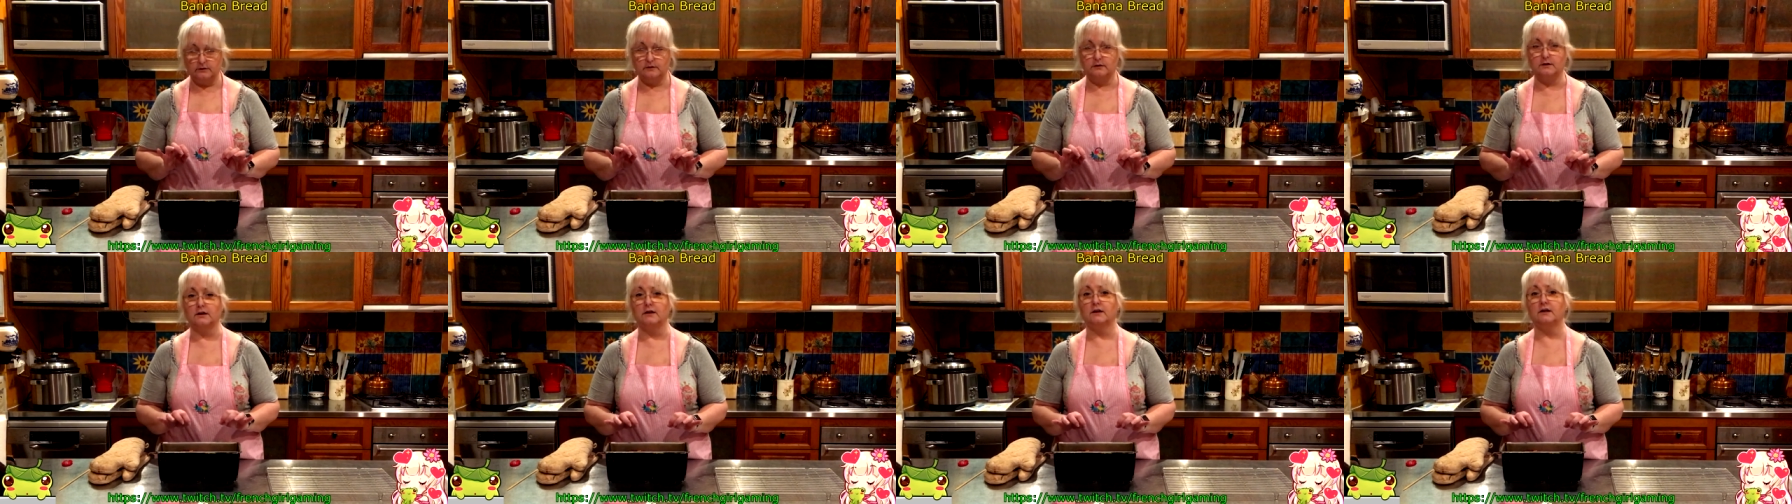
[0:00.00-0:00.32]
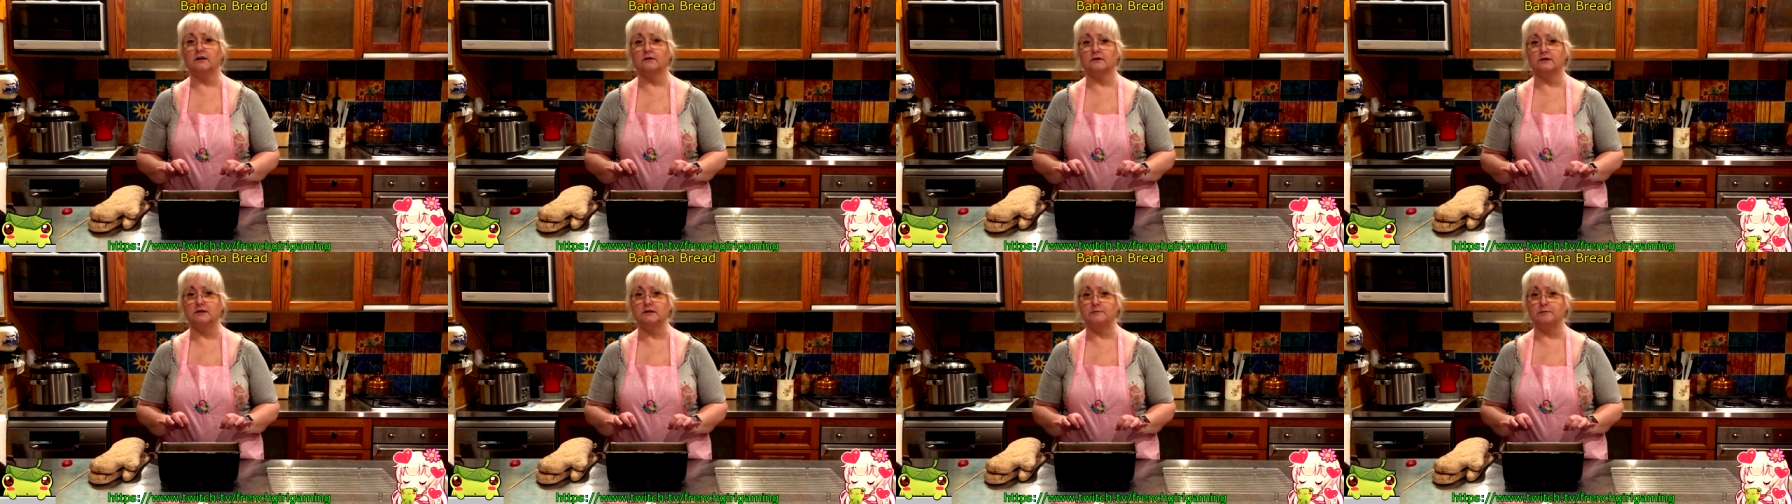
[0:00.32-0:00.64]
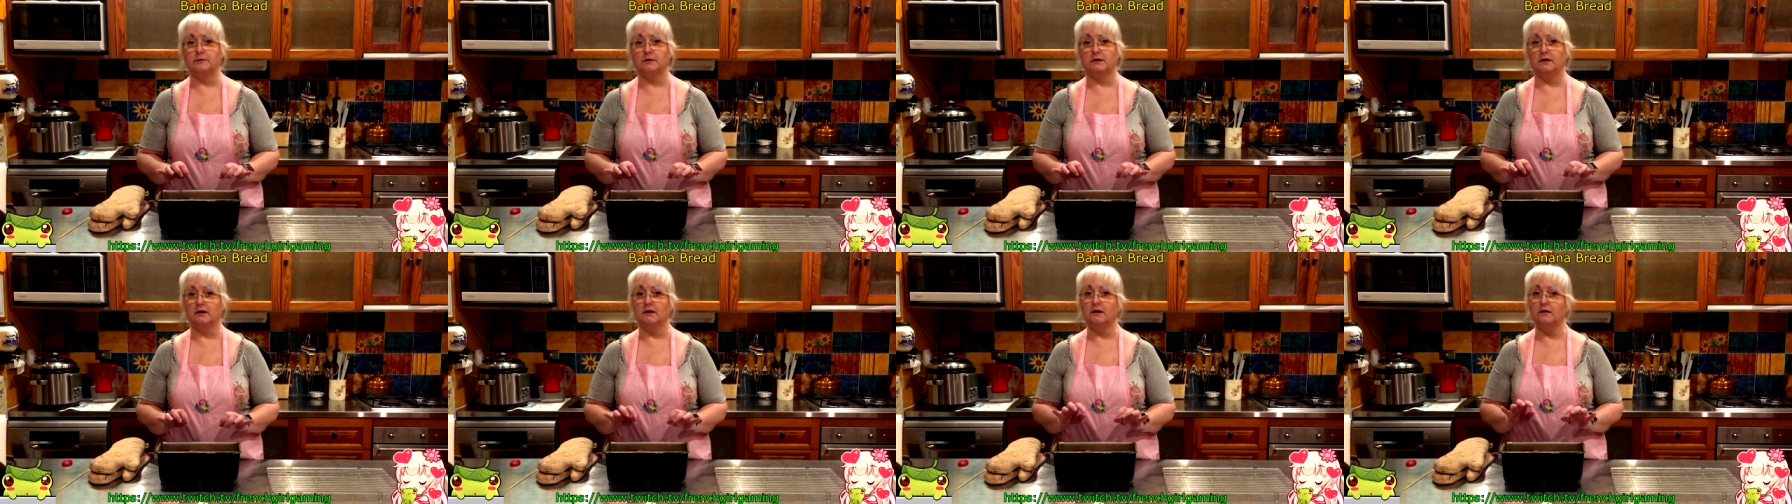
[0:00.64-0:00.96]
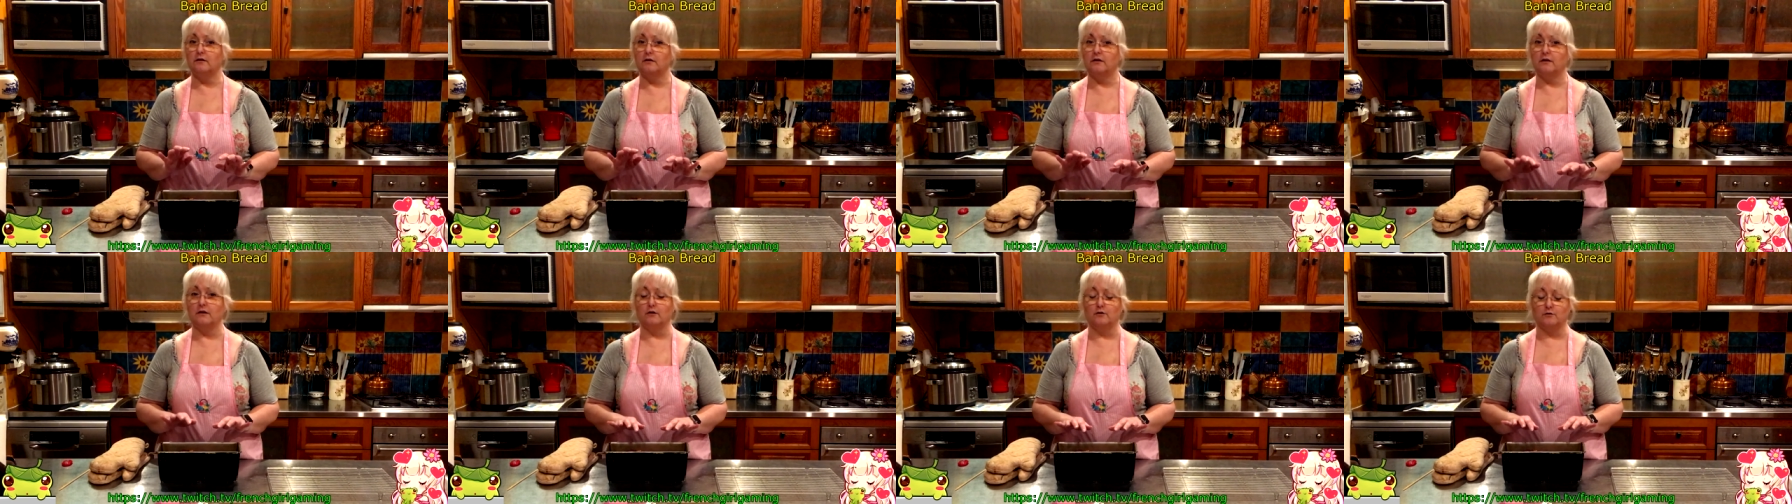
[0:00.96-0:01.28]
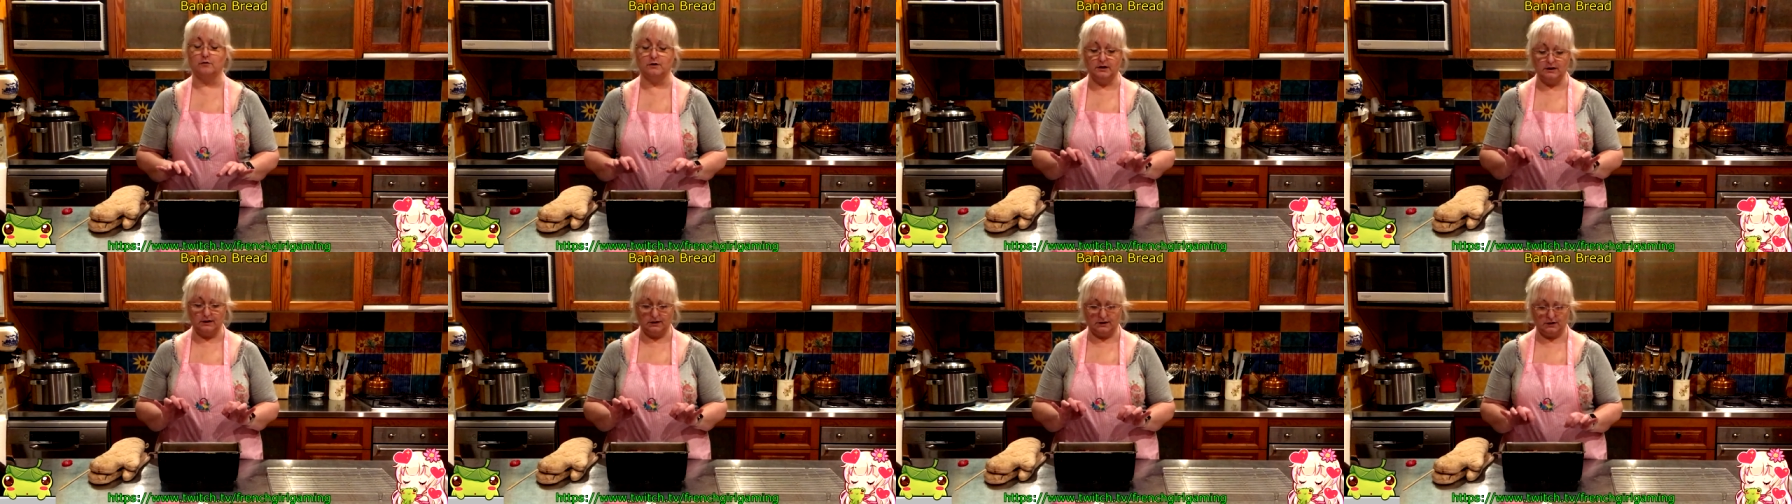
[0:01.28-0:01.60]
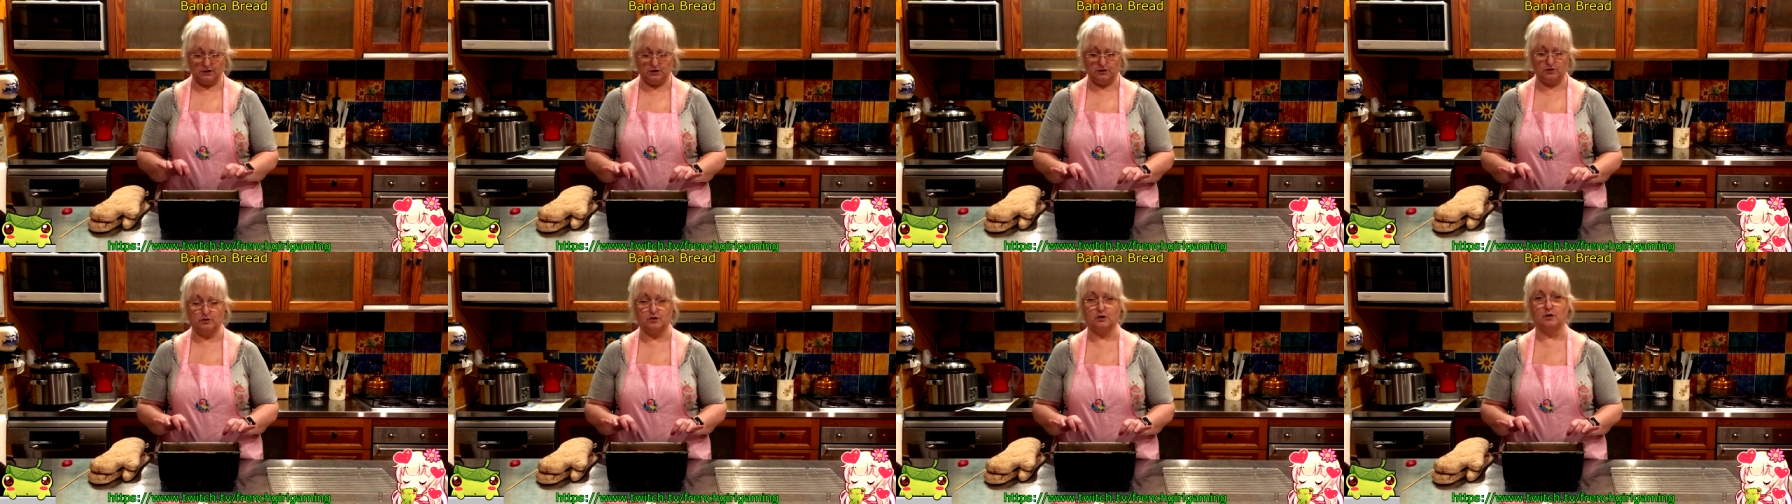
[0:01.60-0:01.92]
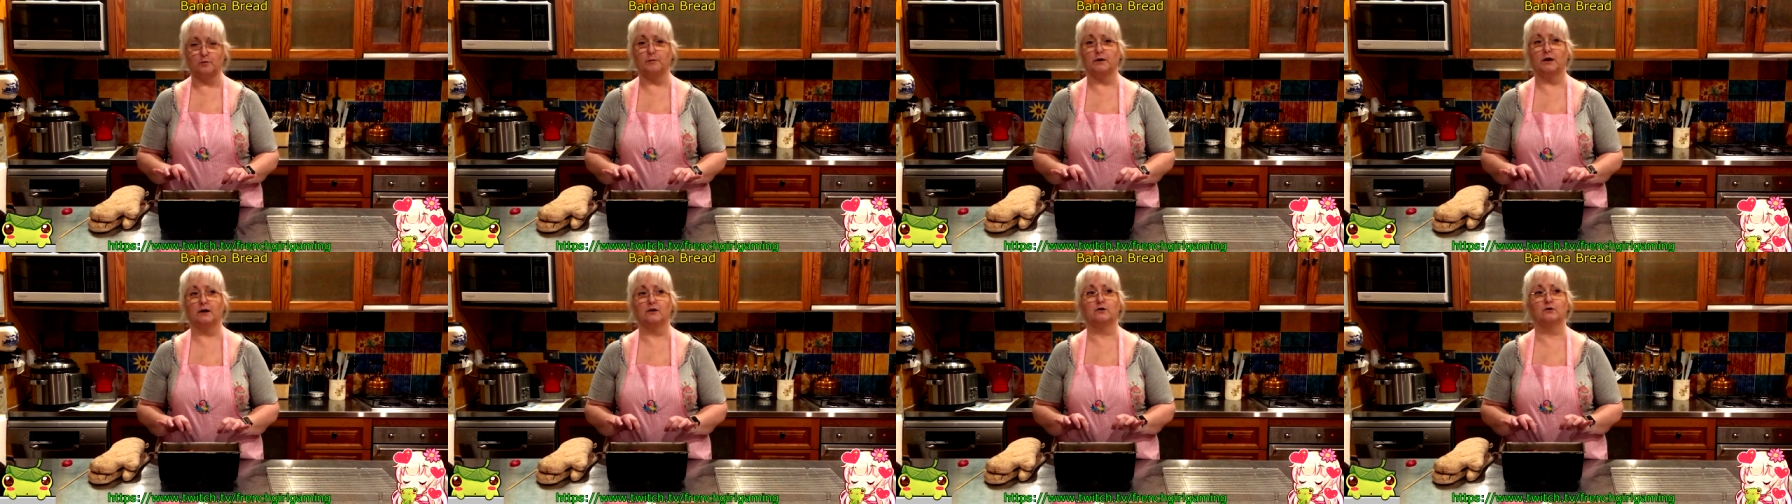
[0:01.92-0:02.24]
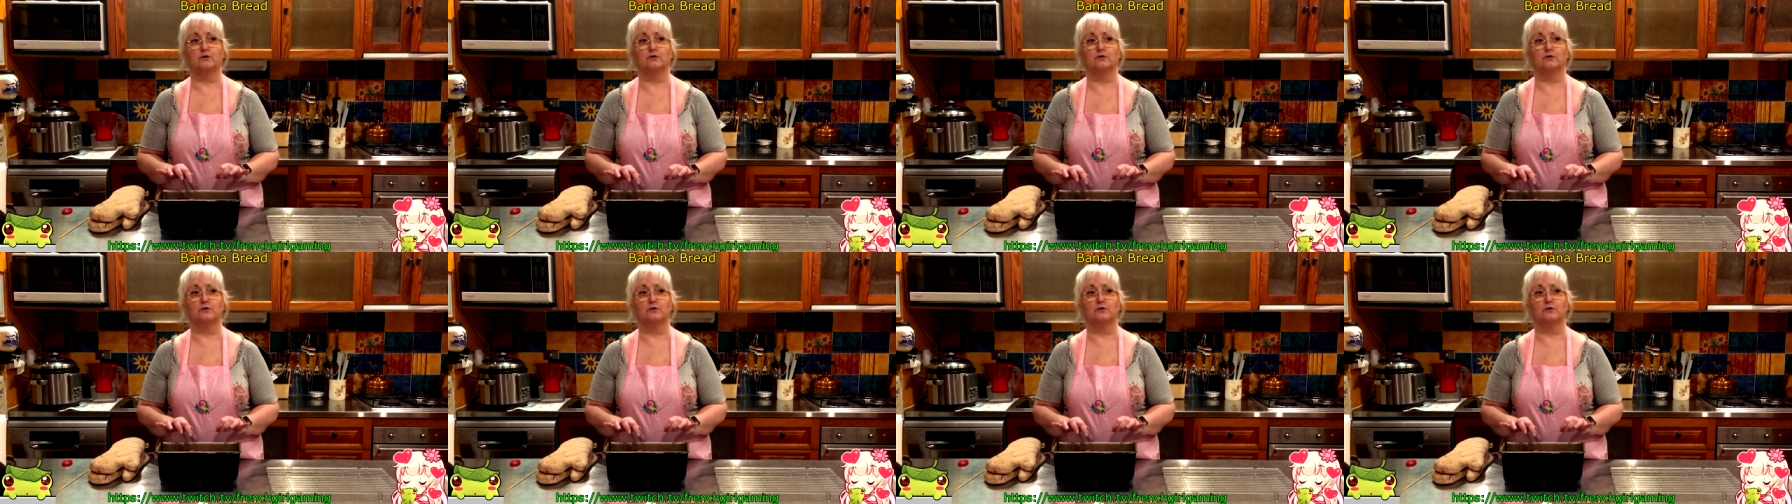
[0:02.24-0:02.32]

technically speaking, in theory, it should come out